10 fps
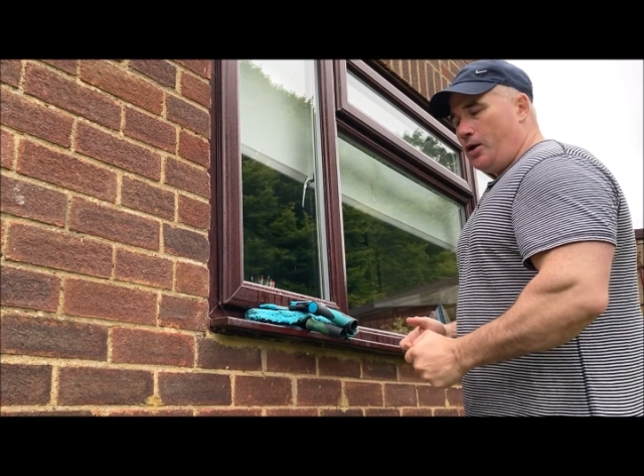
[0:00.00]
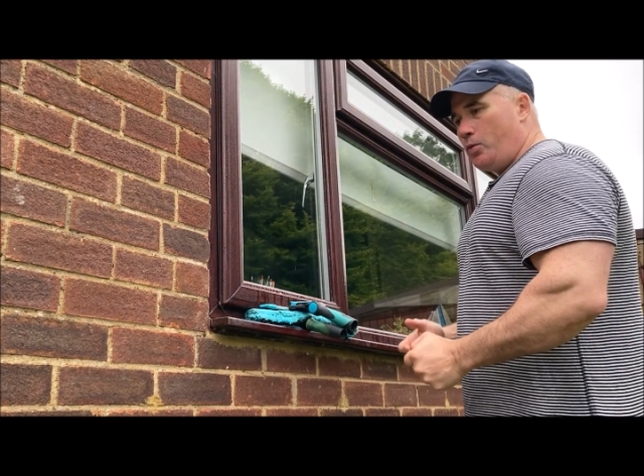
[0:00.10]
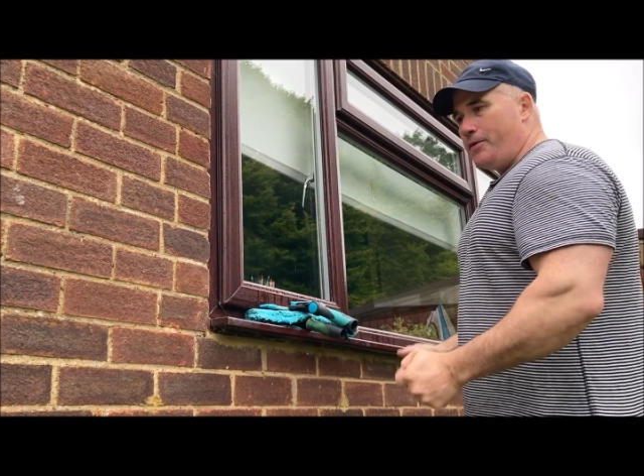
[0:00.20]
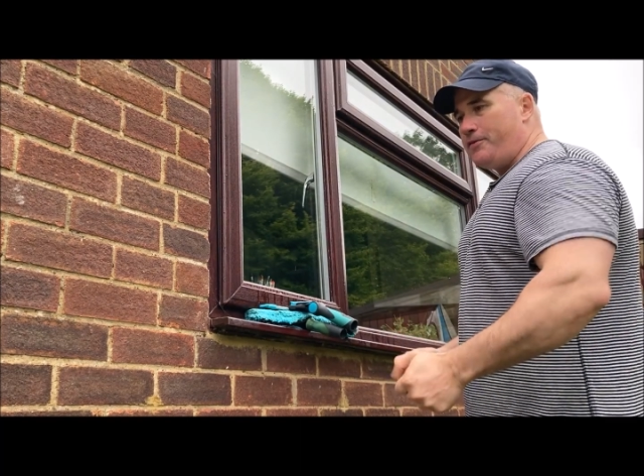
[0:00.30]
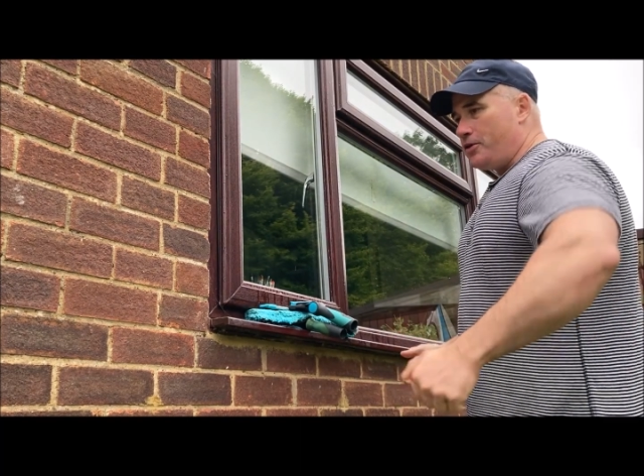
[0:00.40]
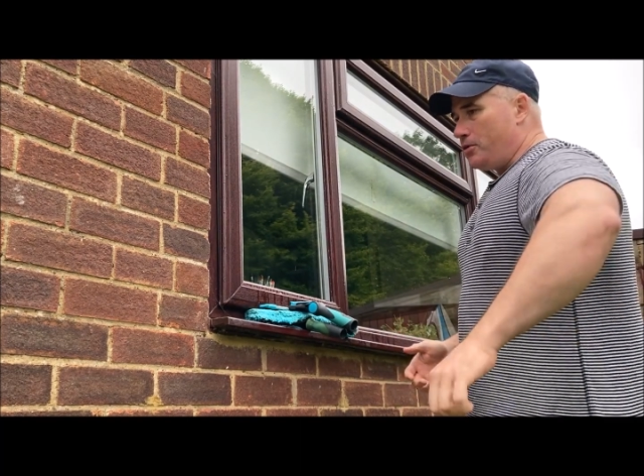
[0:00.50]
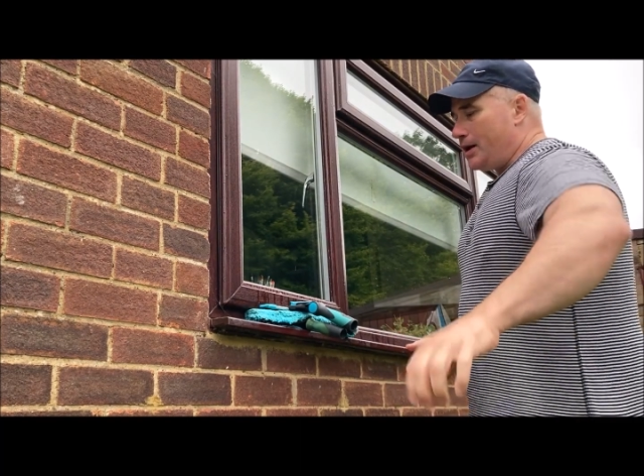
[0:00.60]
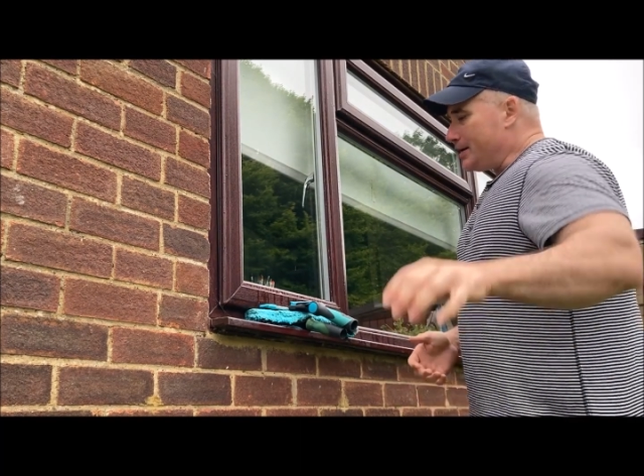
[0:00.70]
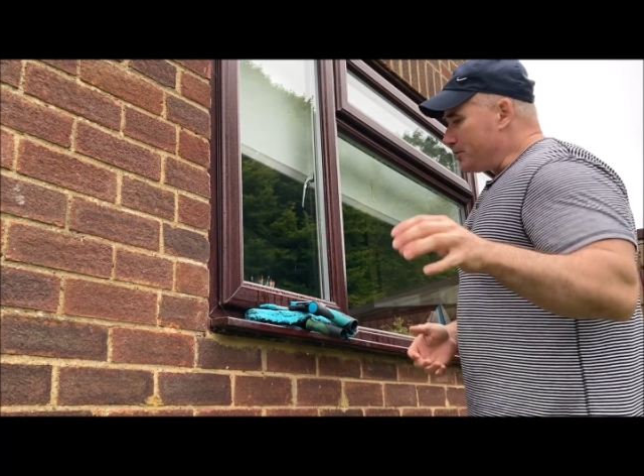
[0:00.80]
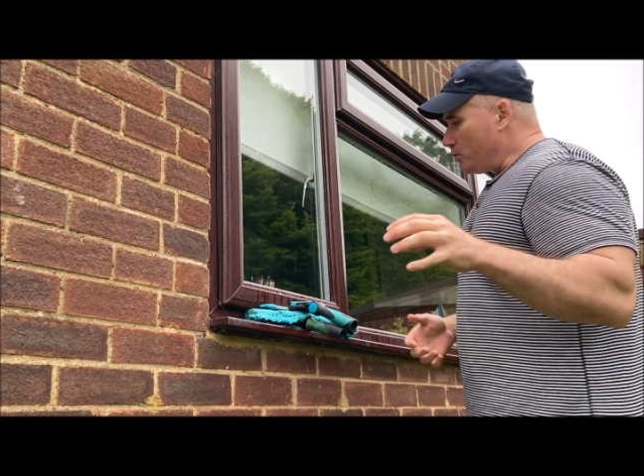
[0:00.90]
with you
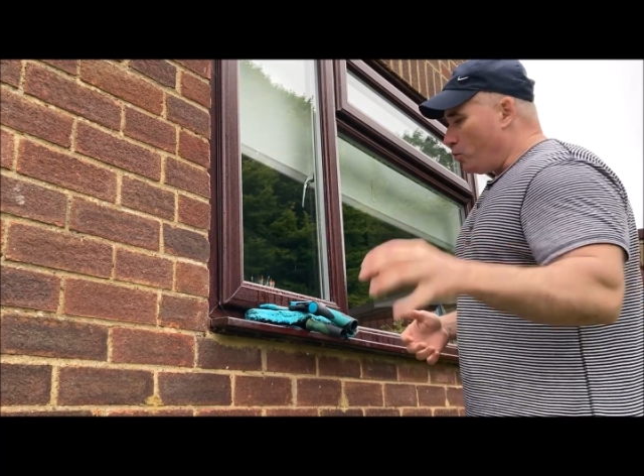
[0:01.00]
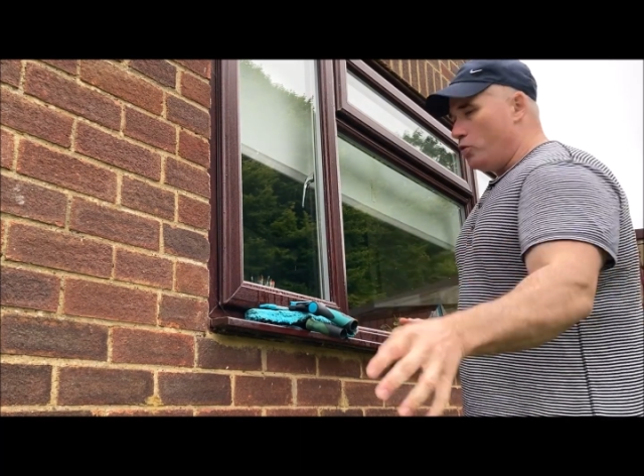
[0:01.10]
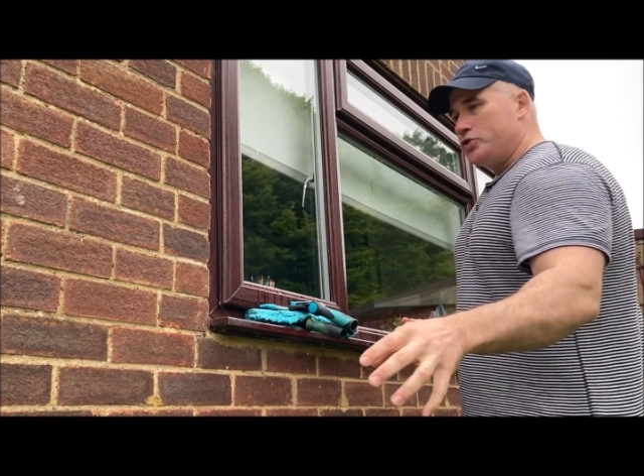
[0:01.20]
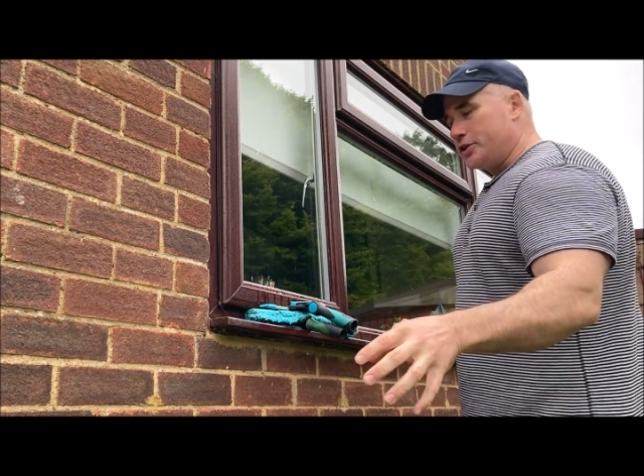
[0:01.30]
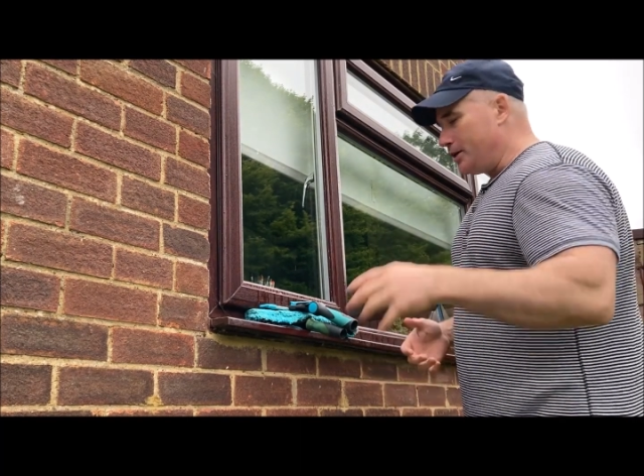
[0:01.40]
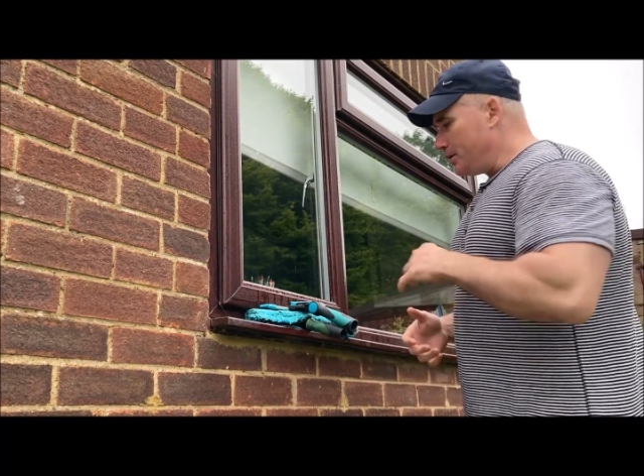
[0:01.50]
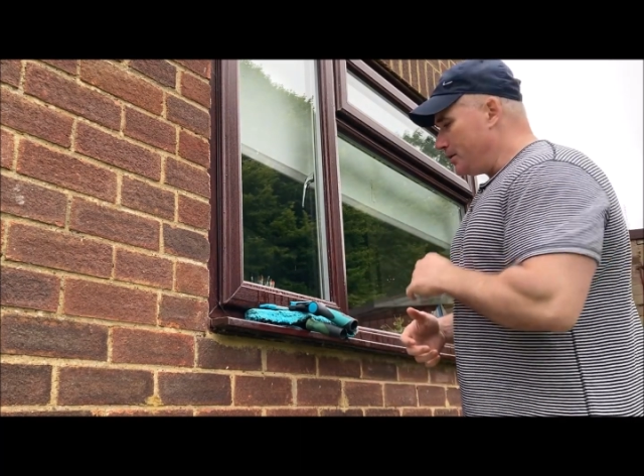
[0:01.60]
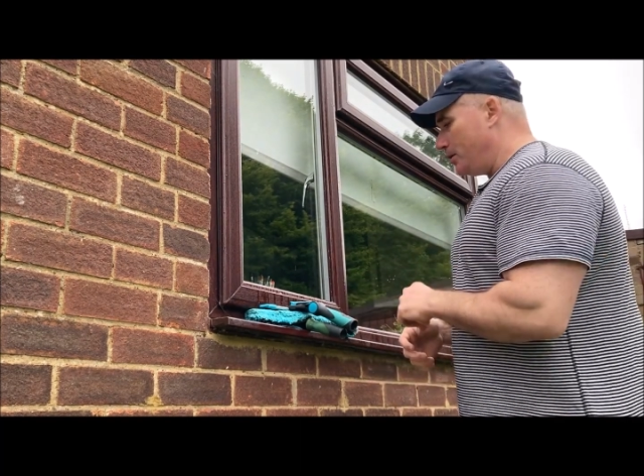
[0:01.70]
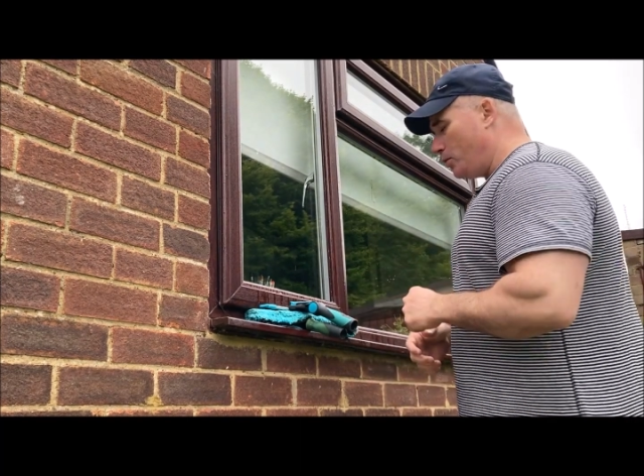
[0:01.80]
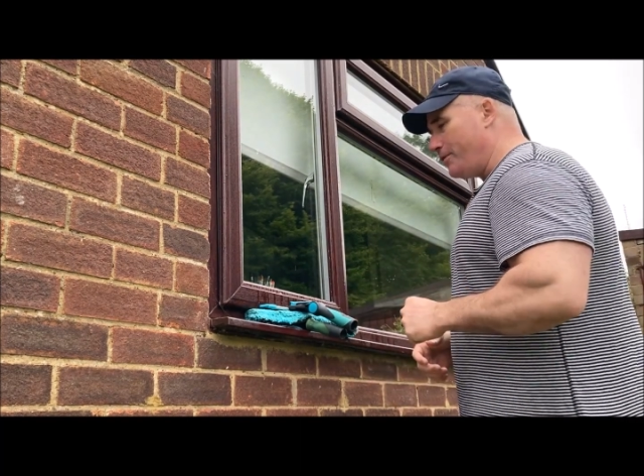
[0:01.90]
and water
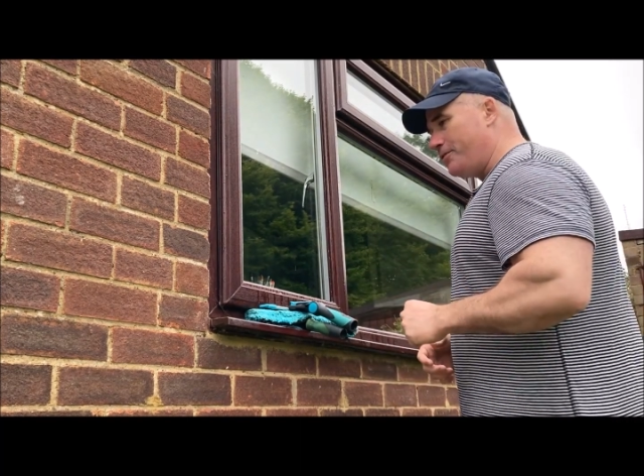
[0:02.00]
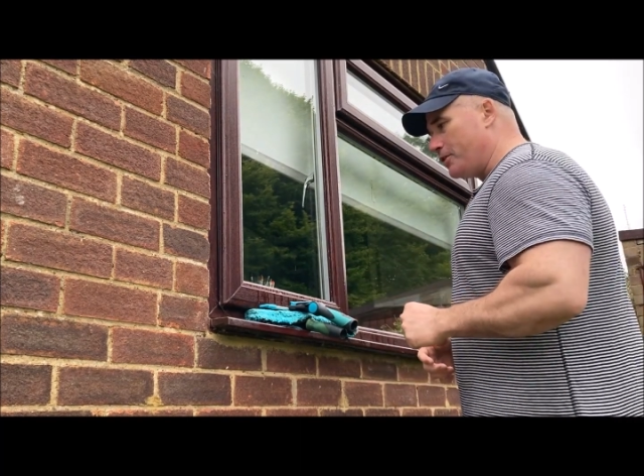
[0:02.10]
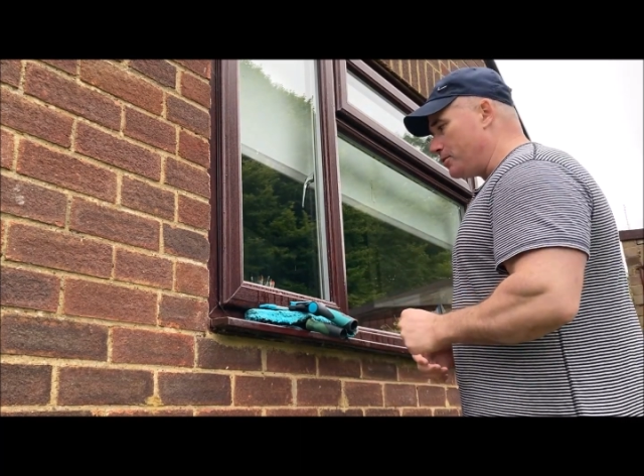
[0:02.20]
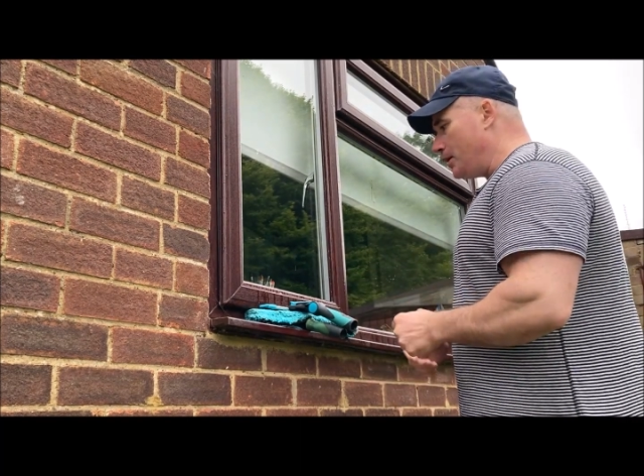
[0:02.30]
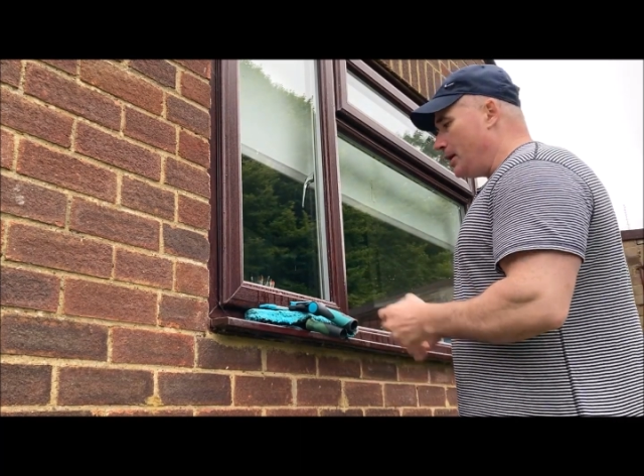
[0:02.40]
with you,